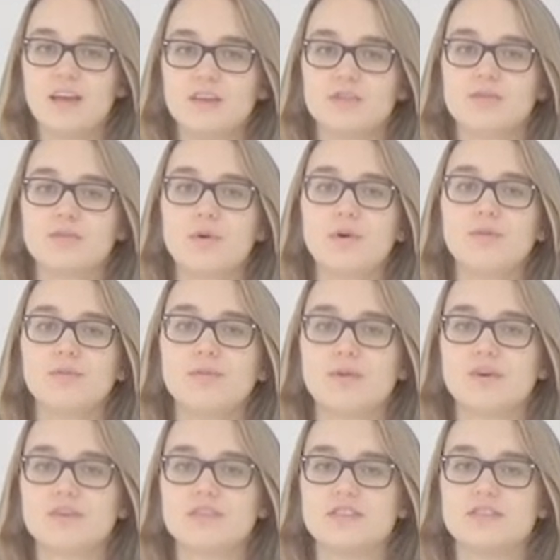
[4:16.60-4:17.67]
The strong
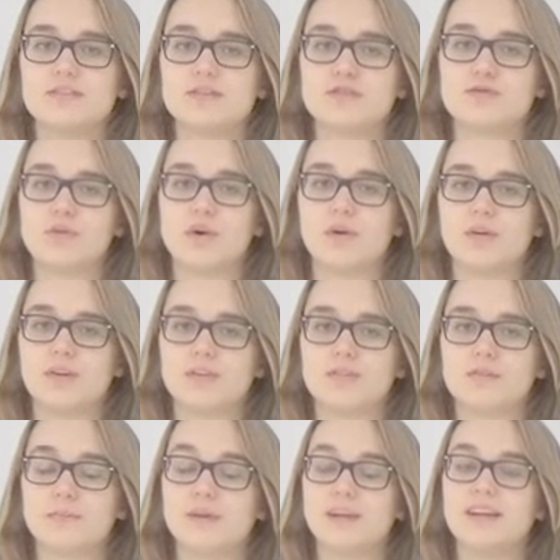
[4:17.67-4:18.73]
force is the
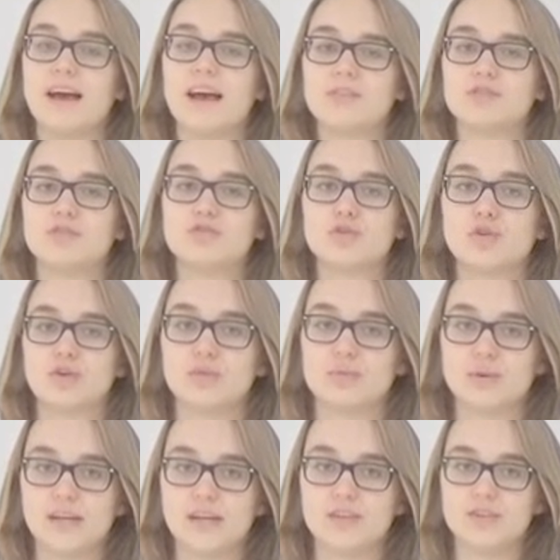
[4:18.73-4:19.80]
strongest, but it has a short
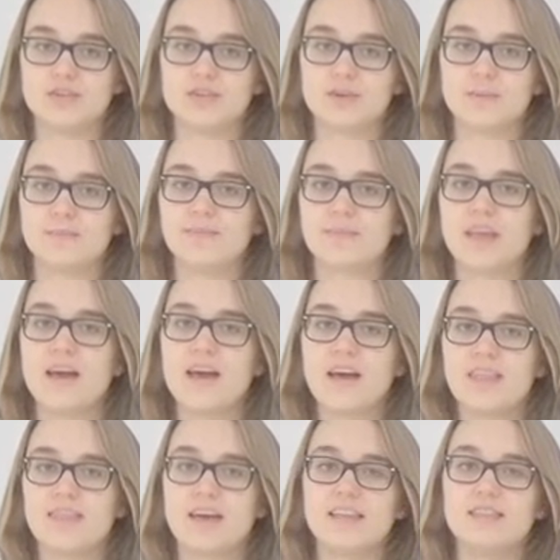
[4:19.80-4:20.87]
range.
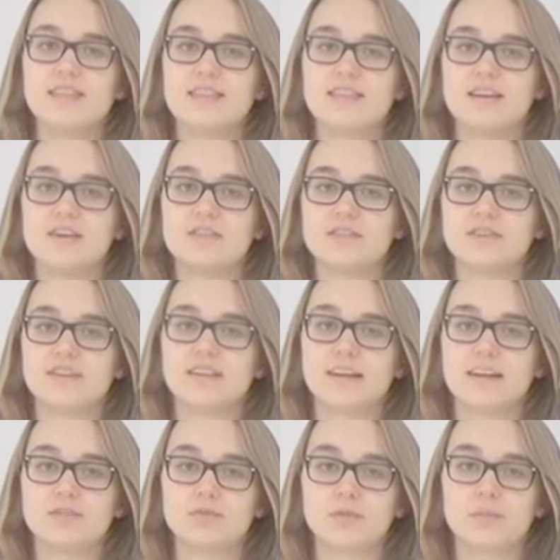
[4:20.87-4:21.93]
Then there is the
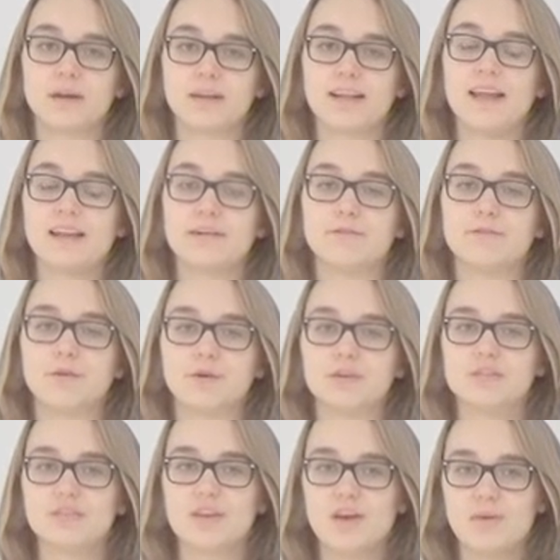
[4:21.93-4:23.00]
electromagnetic
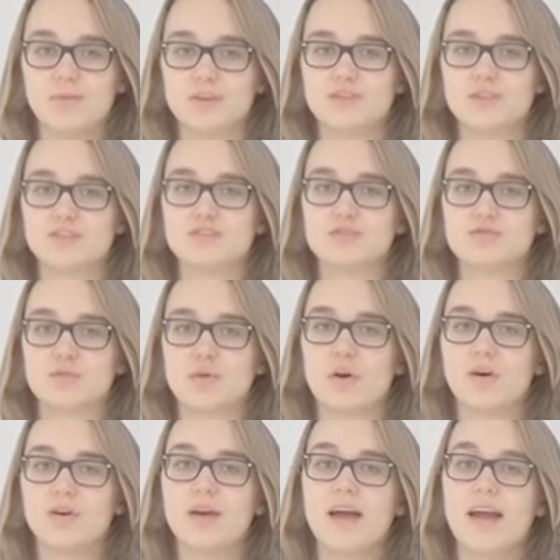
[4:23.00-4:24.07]
force, which is
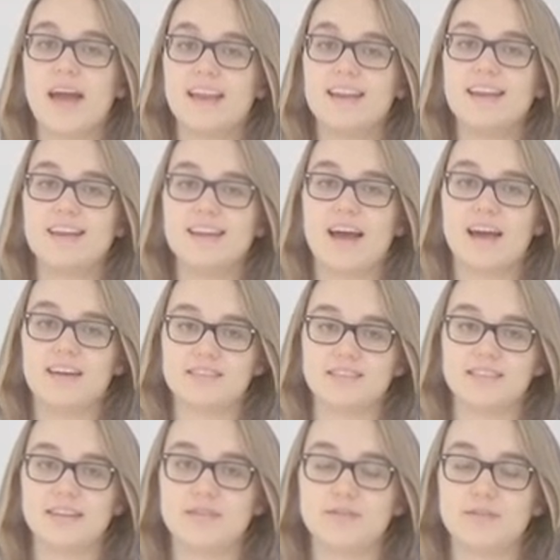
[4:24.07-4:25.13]
strong and it has
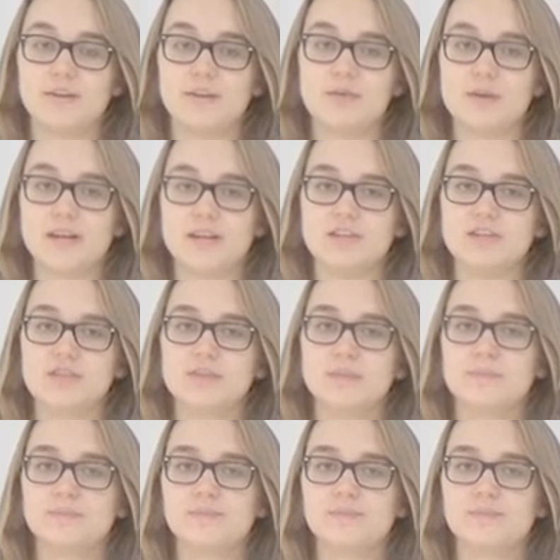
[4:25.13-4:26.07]
an infinite range.